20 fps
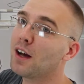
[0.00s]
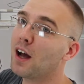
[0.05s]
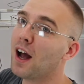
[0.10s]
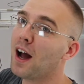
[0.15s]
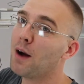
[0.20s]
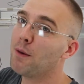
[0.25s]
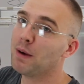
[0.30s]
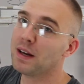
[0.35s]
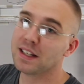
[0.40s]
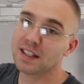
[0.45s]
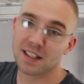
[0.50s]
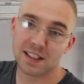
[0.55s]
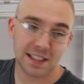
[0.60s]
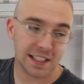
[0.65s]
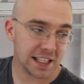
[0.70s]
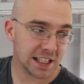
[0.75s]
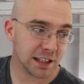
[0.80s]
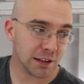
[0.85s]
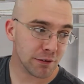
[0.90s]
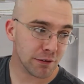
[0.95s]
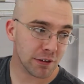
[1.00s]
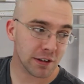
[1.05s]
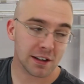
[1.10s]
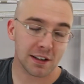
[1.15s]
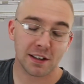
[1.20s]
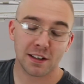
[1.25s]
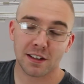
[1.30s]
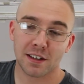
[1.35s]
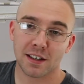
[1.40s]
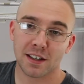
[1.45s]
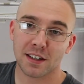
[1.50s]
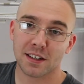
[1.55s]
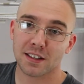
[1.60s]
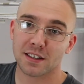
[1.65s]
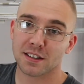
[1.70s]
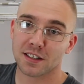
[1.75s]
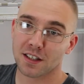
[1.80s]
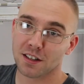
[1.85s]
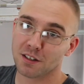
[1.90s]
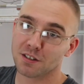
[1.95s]
I went to leave
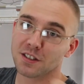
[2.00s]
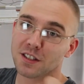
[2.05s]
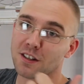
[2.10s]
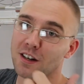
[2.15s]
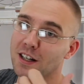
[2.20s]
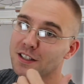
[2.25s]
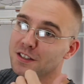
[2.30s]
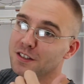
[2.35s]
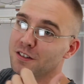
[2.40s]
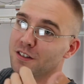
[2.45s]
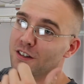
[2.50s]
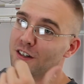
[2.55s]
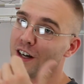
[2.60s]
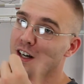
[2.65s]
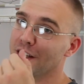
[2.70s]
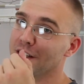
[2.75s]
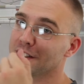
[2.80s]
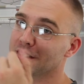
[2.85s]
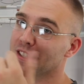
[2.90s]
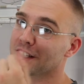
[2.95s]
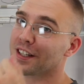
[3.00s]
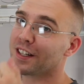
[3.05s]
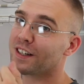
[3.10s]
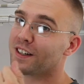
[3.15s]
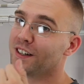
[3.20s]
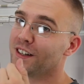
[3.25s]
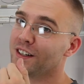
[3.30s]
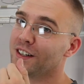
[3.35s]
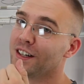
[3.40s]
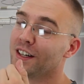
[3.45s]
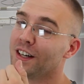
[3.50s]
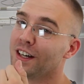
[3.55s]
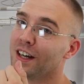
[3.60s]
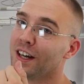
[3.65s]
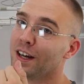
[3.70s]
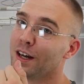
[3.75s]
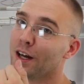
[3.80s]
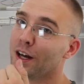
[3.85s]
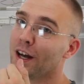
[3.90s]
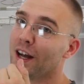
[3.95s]
to close the garage door, I used the clicker,
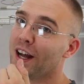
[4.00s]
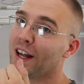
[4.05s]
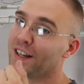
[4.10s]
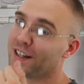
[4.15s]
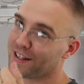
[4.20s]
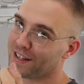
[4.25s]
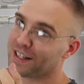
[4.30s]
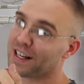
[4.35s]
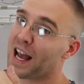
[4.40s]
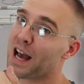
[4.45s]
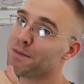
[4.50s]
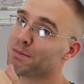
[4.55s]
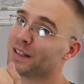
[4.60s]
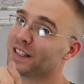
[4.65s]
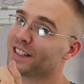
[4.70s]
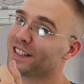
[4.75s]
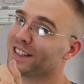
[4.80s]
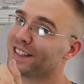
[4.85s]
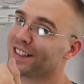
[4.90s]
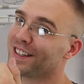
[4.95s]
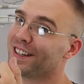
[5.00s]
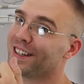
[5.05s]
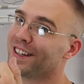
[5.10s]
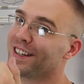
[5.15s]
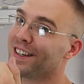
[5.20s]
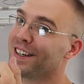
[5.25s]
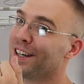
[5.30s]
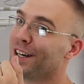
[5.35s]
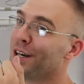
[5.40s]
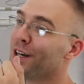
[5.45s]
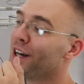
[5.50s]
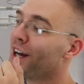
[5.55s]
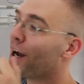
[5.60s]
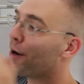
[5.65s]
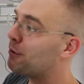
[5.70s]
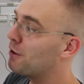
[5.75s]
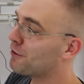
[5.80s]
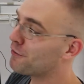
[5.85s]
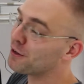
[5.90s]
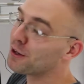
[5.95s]
and nothing happened. I
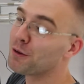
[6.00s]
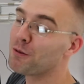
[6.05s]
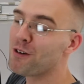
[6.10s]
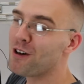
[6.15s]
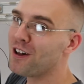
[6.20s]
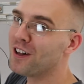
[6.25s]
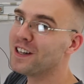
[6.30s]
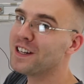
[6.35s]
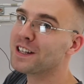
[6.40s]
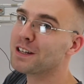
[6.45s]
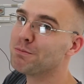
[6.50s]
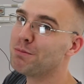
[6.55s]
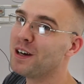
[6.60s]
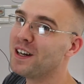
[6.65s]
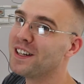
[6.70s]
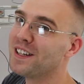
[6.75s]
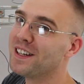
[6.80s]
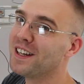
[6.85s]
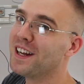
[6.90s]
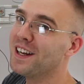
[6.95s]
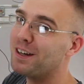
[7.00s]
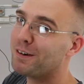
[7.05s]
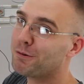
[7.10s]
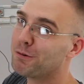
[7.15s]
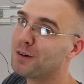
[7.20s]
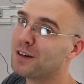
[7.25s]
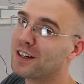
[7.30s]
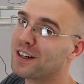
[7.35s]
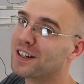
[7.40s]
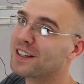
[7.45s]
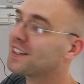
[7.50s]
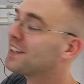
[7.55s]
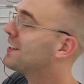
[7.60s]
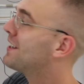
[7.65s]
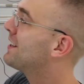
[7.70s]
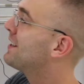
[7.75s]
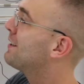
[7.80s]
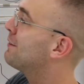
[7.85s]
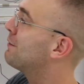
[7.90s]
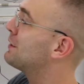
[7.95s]
went over to the wall and hit the button and it worked,
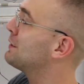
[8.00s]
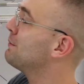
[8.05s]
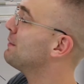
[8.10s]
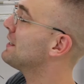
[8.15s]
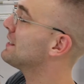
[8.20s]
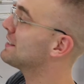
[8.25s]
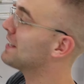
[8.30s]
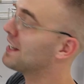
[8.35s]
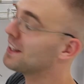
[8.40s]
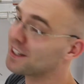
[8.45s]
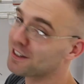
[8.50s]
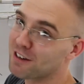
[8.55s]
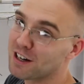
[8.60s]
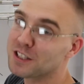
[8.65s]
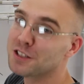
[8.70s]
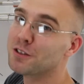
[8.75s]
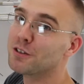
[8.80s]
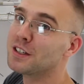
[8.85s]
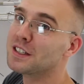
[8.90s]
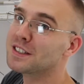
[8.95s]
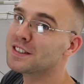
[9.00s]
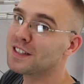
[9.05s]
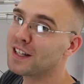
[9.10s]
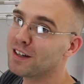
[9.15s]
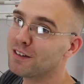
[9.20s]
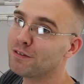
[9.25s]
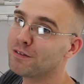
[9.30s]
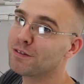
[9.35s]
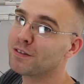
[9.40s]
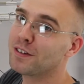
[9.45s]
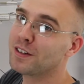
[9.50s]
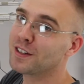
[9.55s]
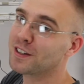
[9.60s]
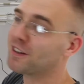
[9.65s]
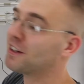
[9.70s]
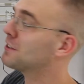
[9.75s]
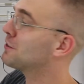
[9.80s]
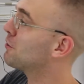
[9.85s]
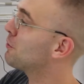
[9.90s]
which means that the garage door itself, the garage door